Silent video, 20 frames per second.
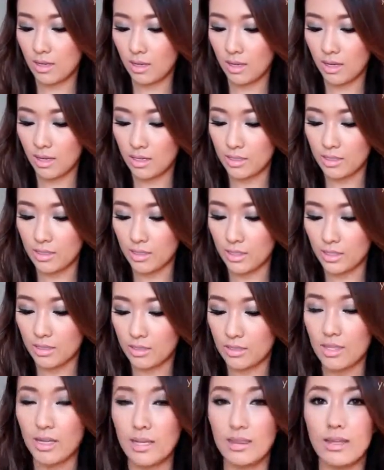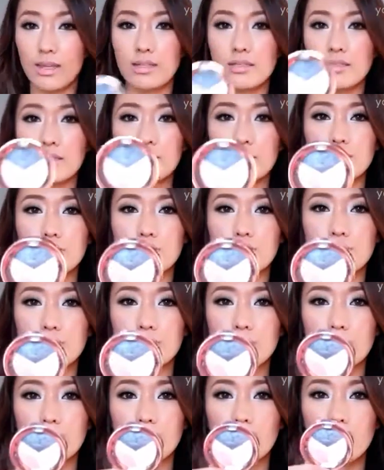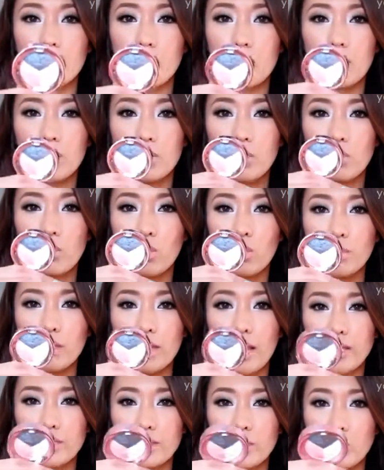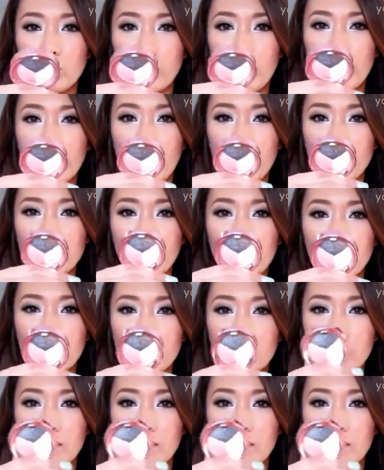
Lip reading: and it just looks like this. Normally I don't like eyeshadows